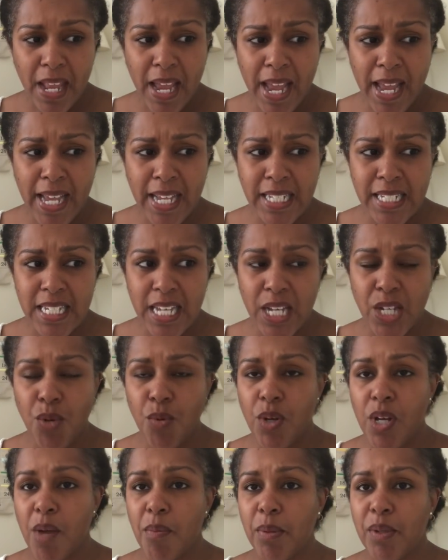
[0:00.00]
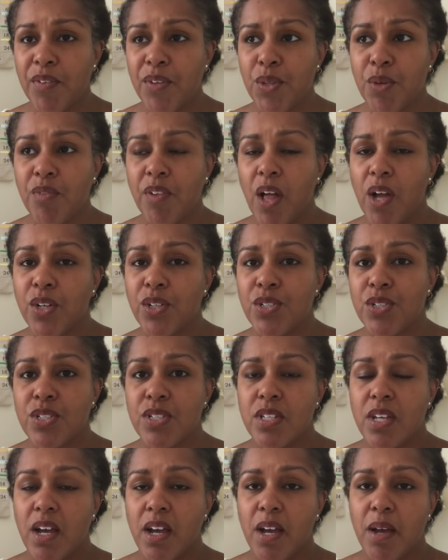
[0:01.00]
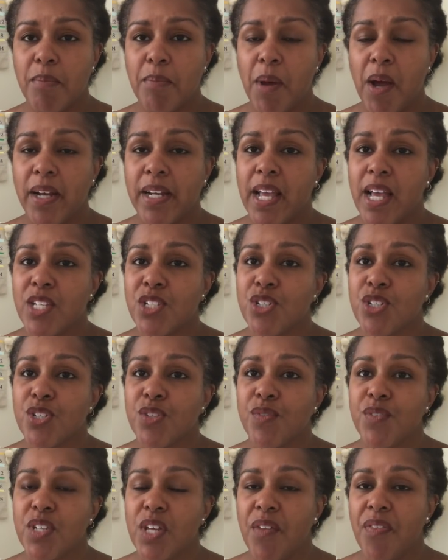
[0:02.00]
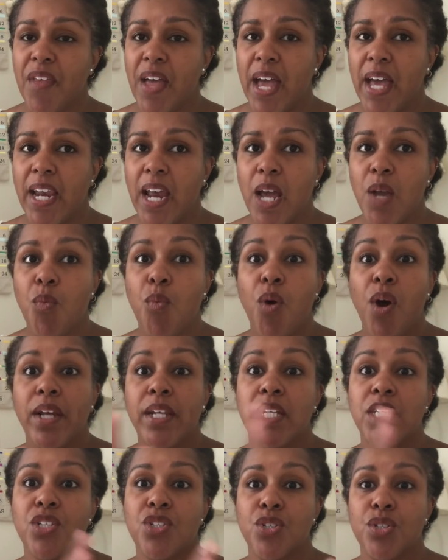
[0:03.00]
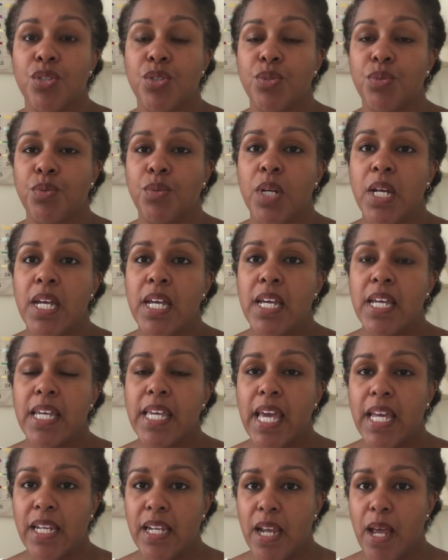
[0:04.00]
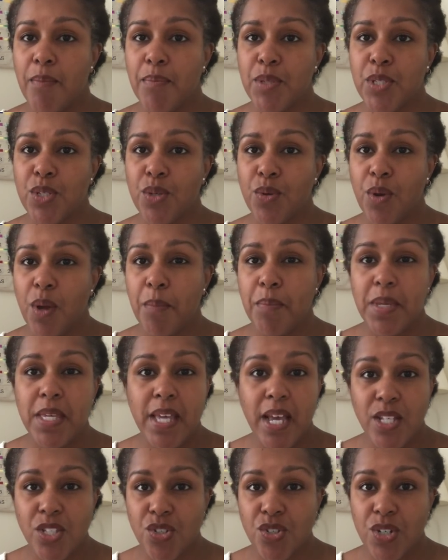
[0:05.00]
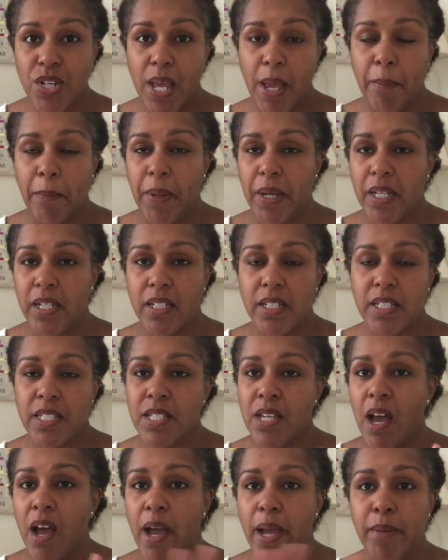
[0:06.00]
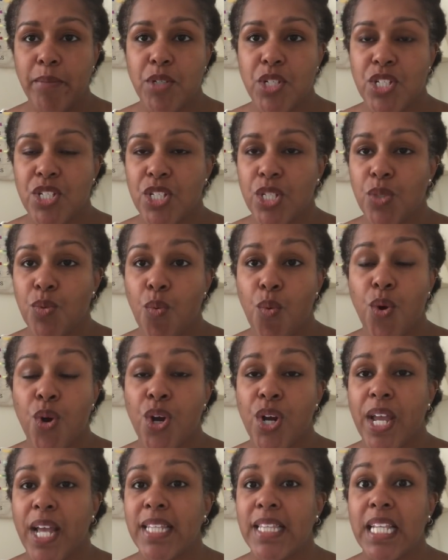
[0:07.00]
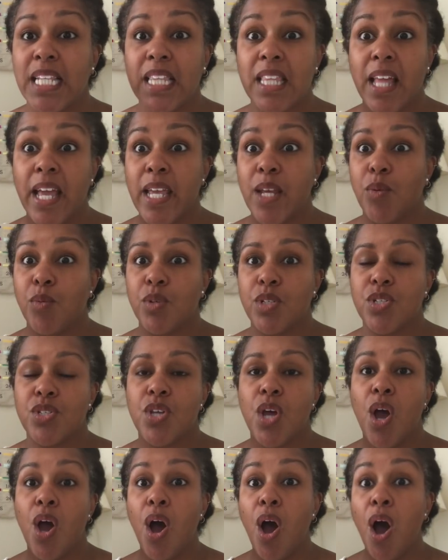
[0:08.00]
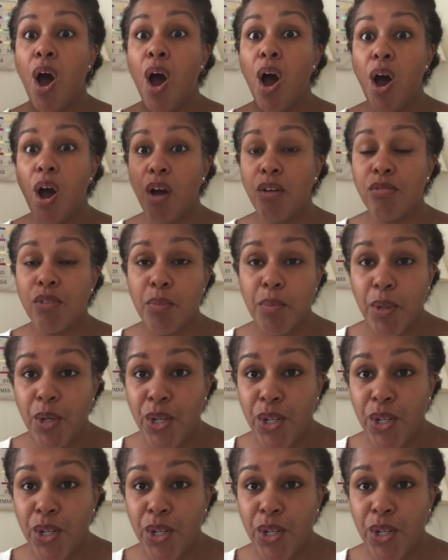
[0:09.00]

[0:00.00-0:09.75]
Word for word: And I know a couple of other vloggers, uh, podcasters have done that. I wanted to get an episode up yesterday, but time just didn't work and the light was horrible